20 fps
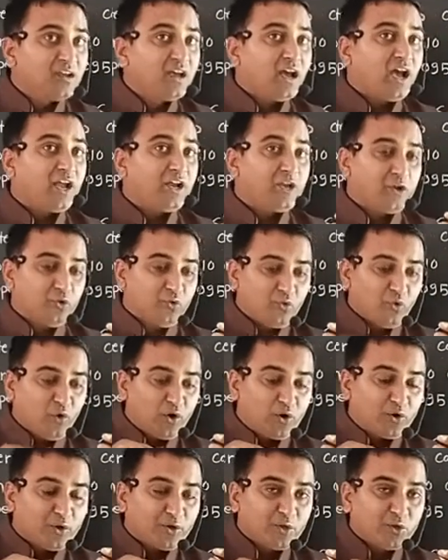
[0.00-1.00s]
and you
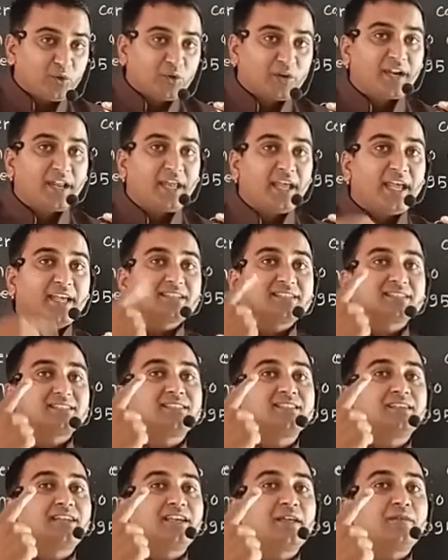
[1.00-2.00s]
want to raise
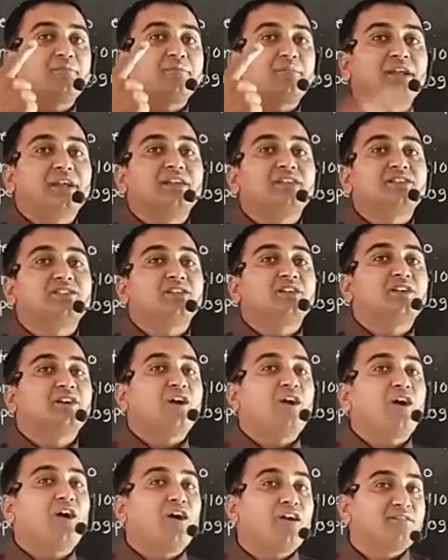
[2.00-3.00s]
the
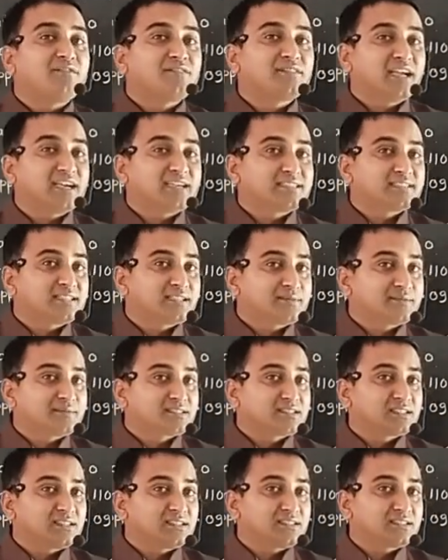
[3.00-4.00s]
temperature of that
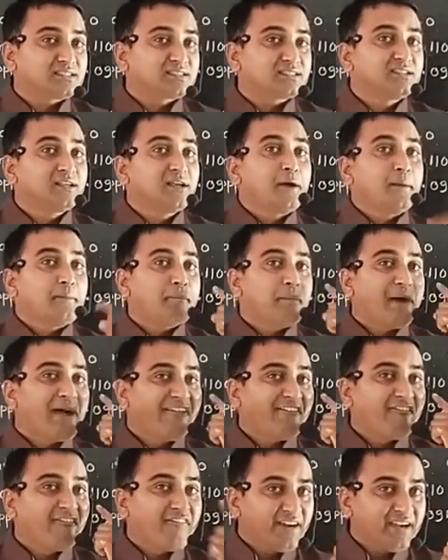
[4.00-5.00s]
substance
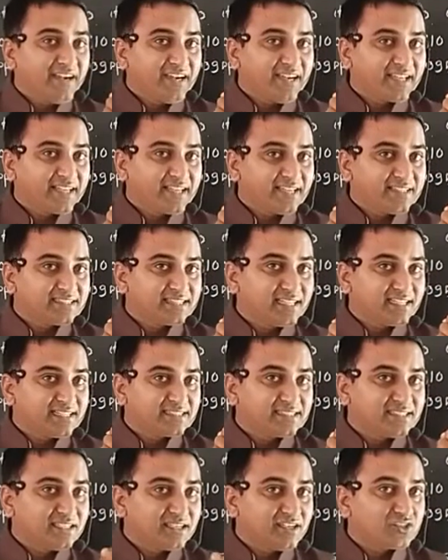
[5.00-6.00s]
by 1 degree
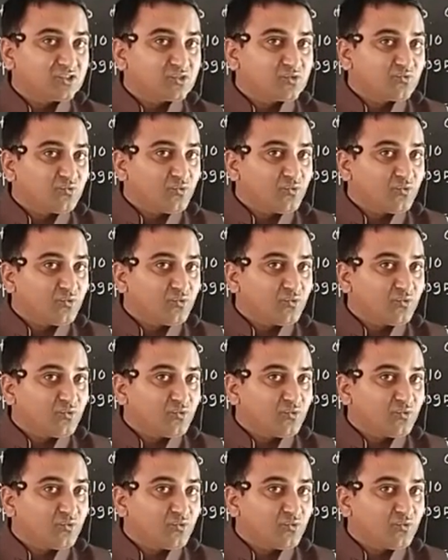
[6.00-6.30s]
Celsius.